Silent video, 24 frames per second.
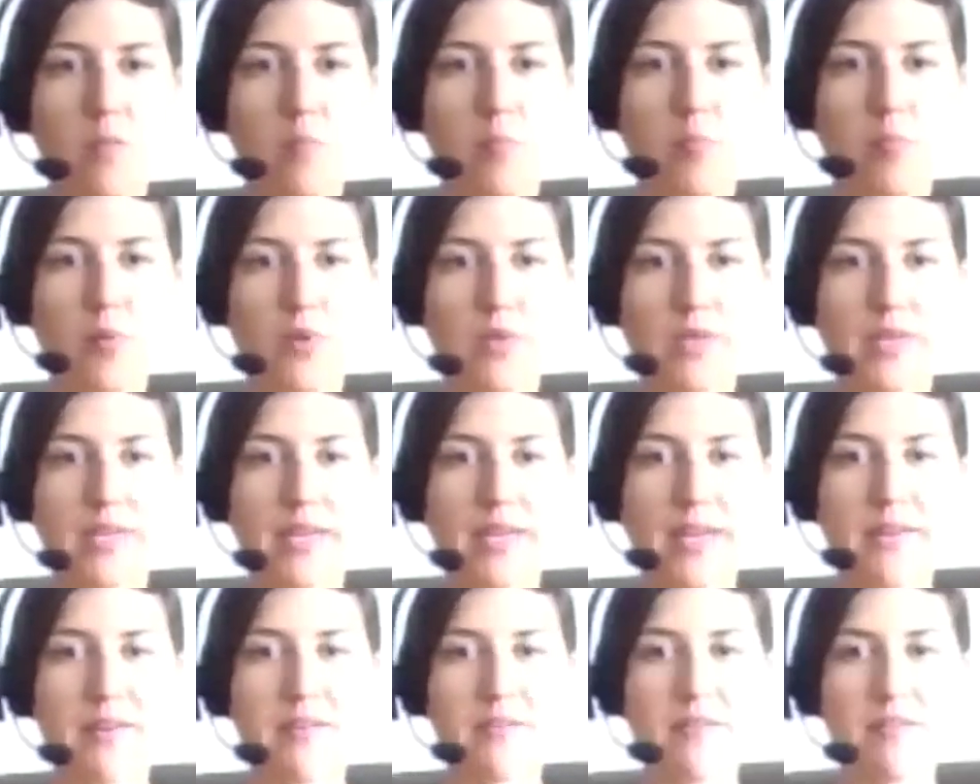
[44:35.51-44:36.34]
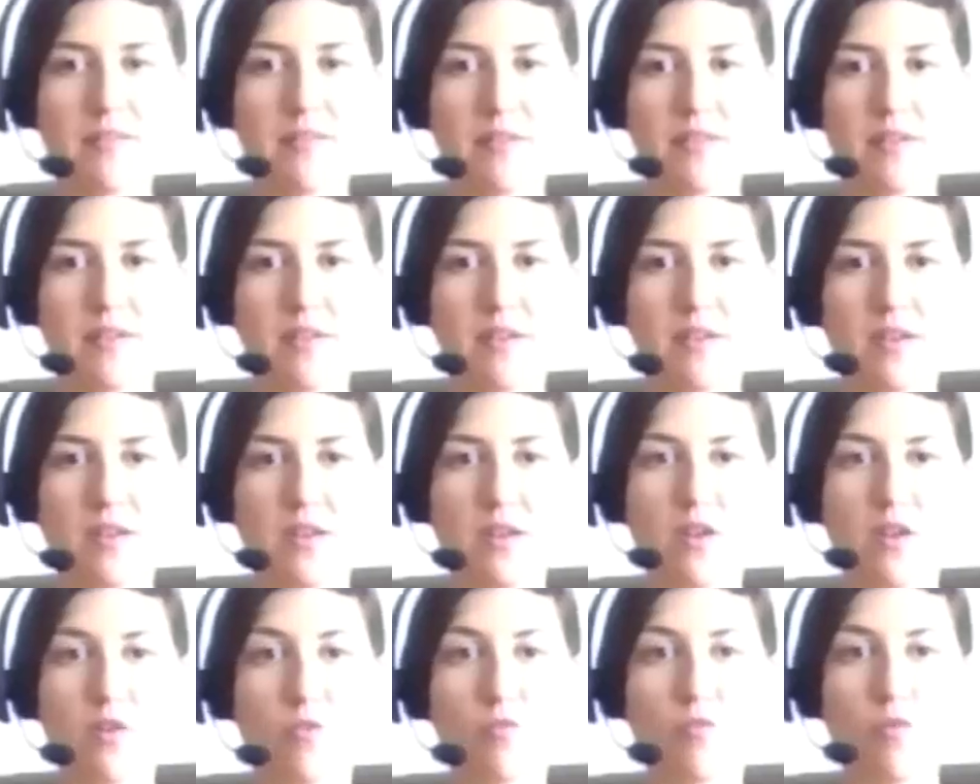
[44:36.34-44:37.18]
Pulling in,
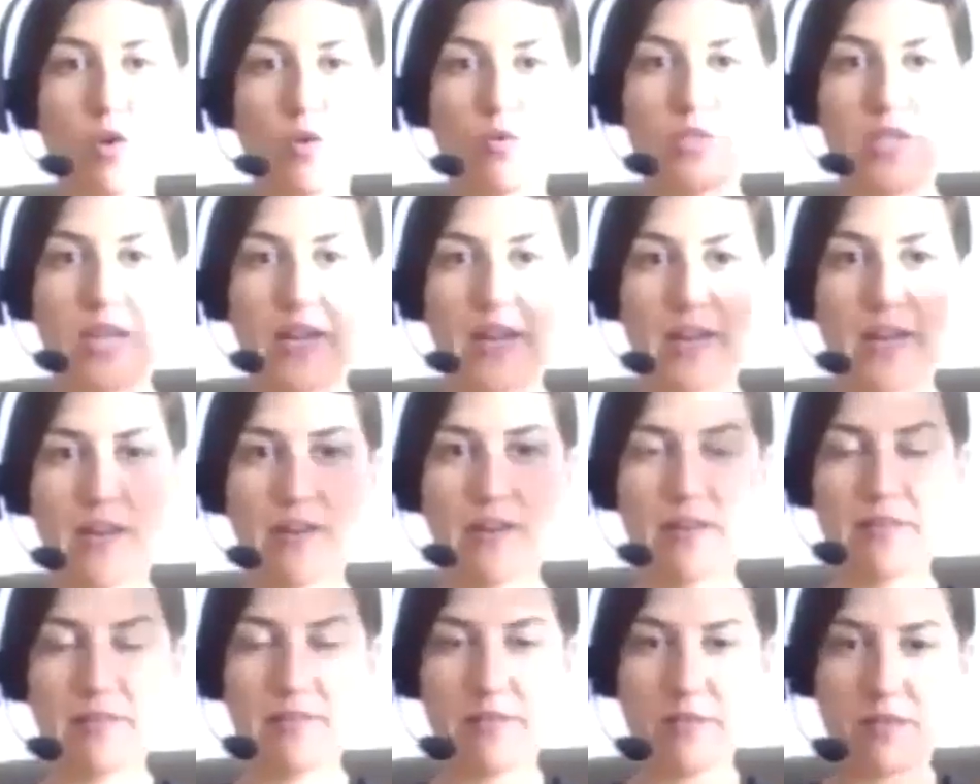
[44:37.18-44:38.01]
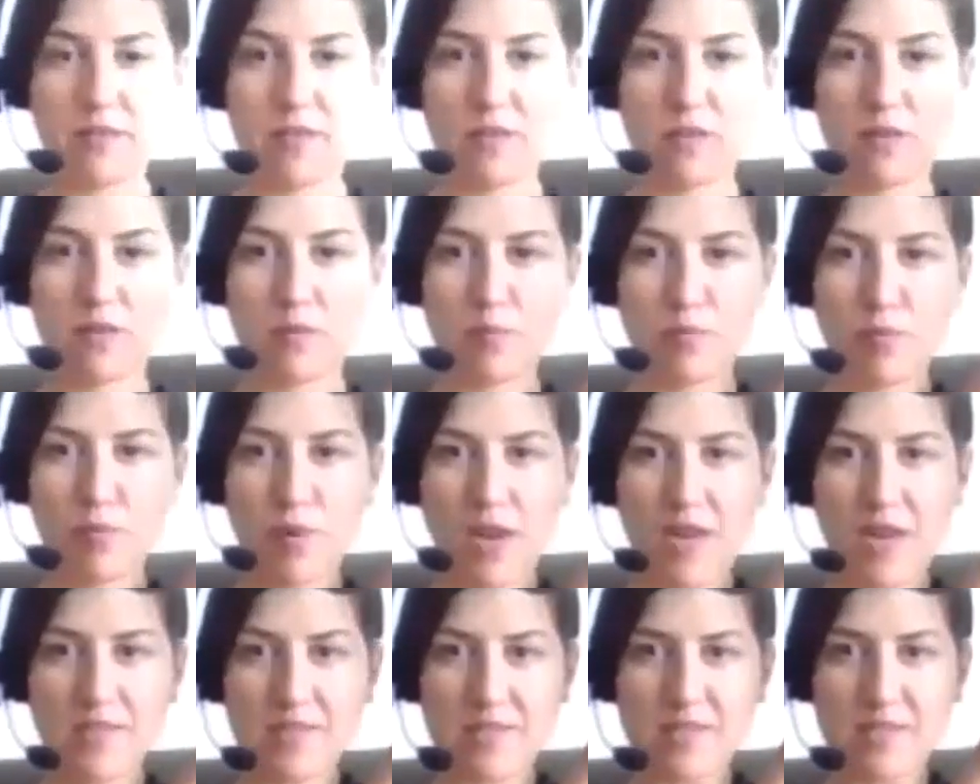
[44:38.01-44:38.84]
rotate,
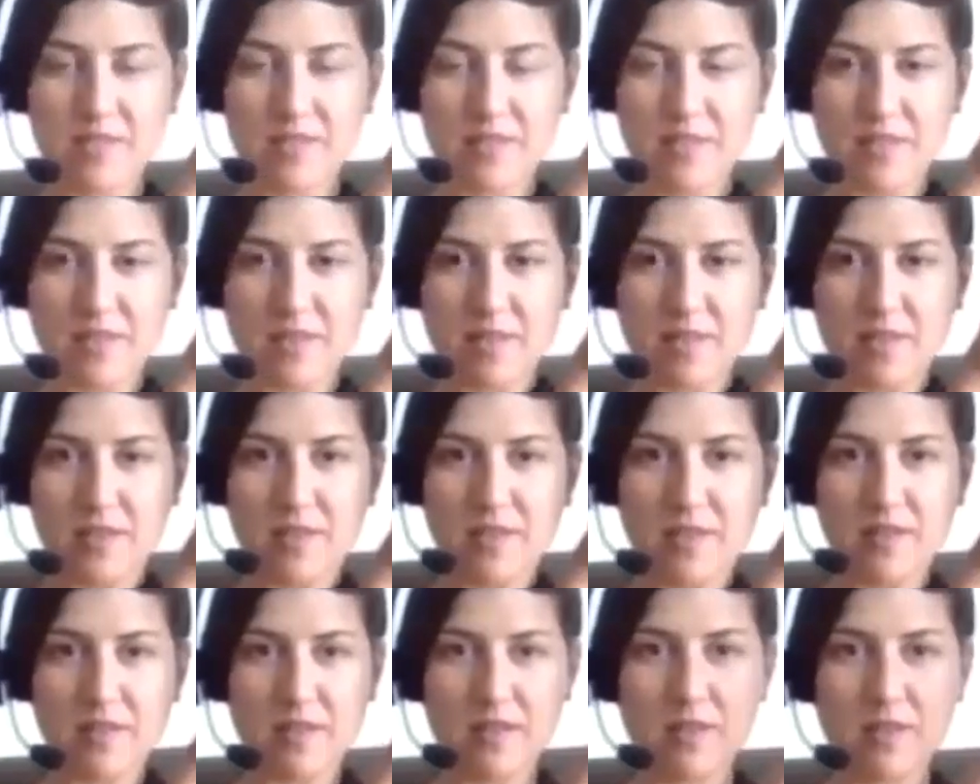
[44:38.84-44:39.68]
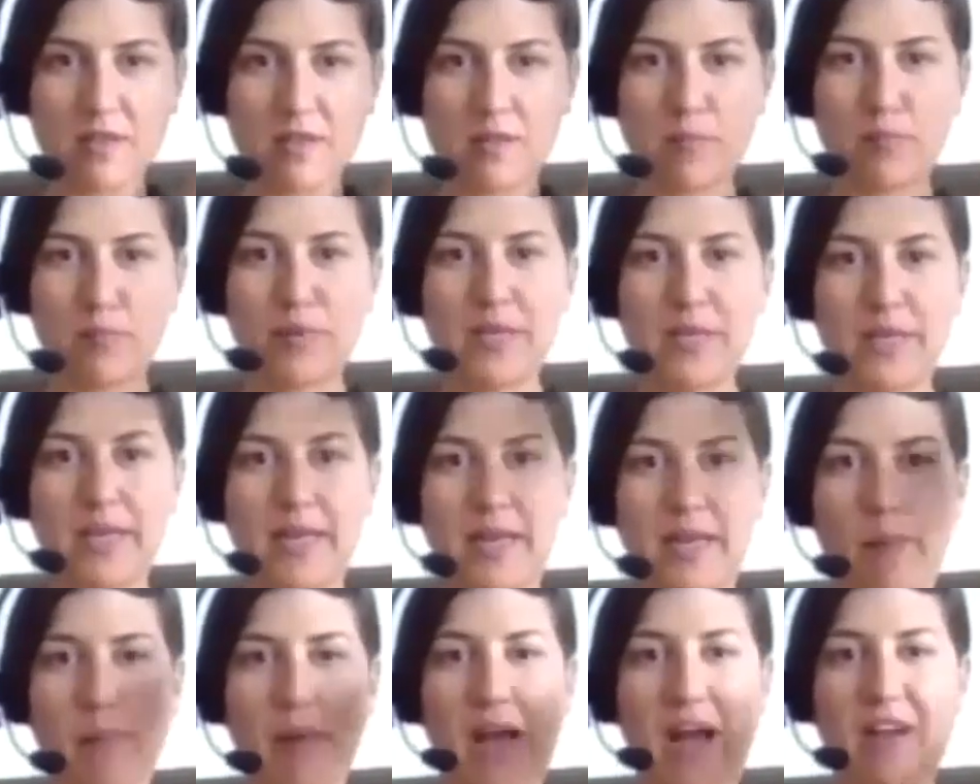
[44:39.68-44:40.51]
press, bringing
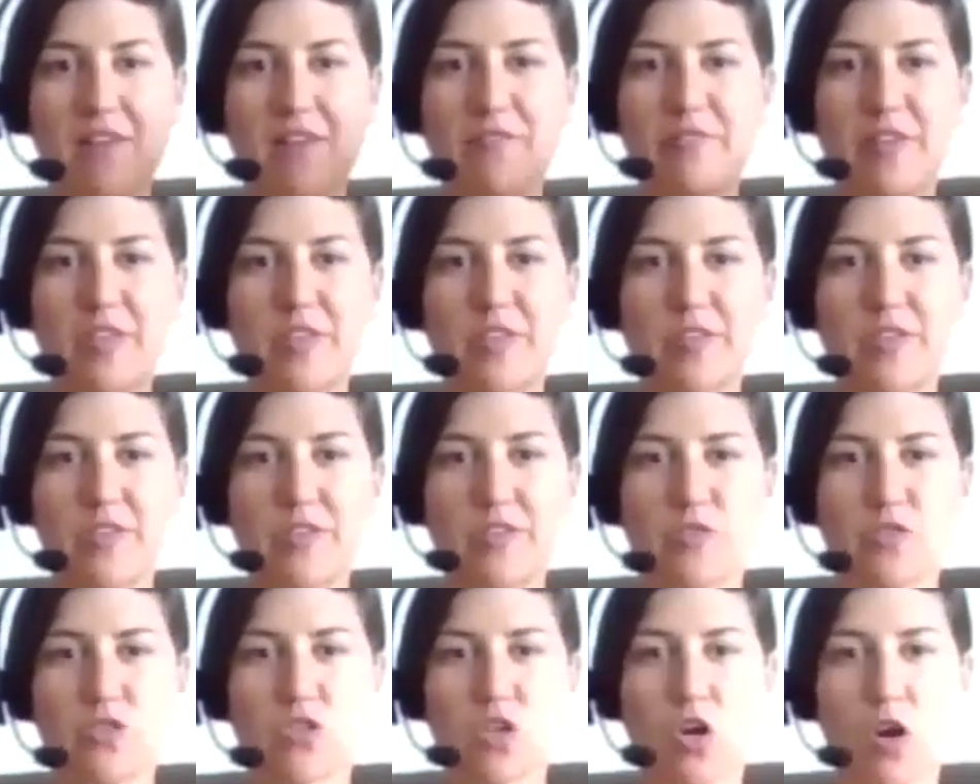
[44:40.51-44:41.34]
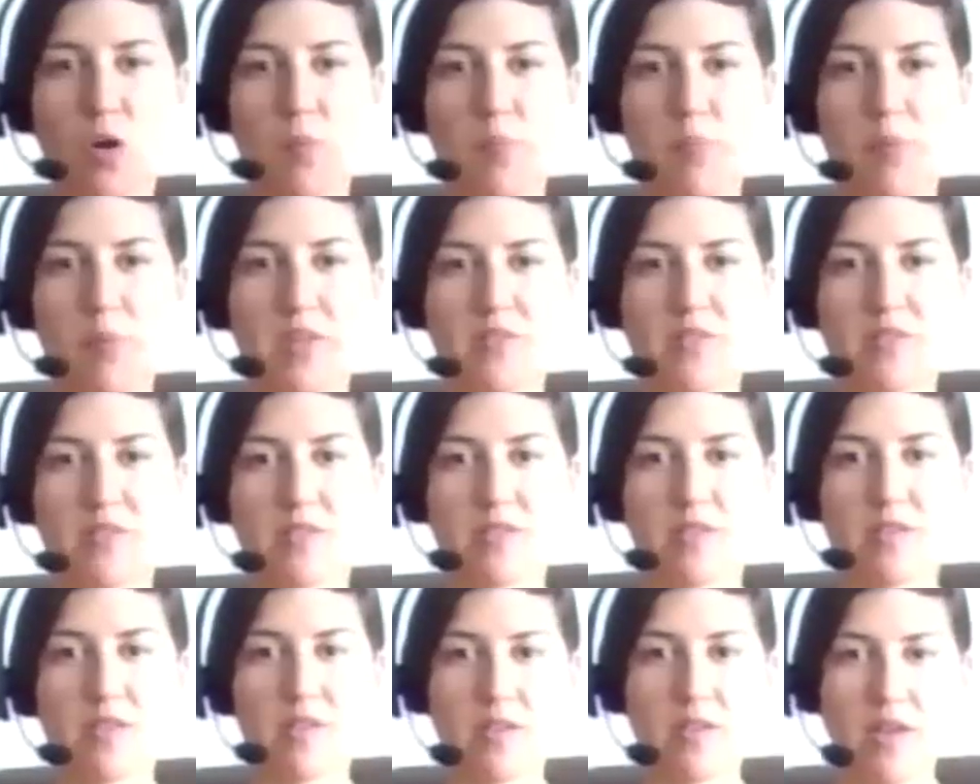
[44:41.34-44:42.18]
it back, fingernails to armpits,
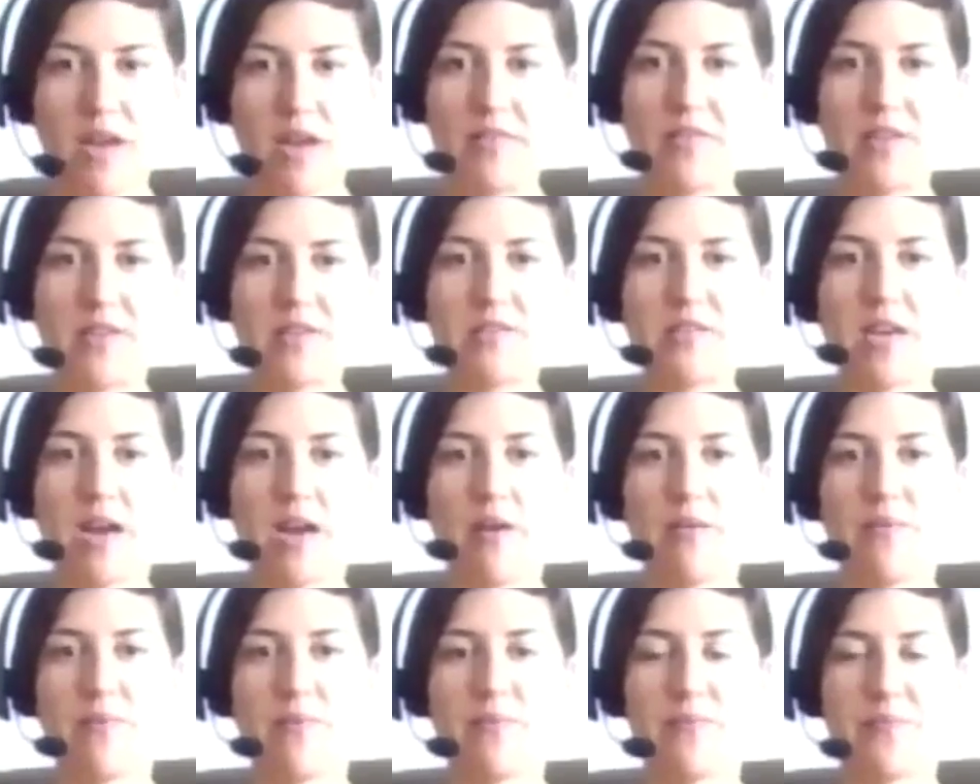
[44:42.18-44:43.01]
and then down.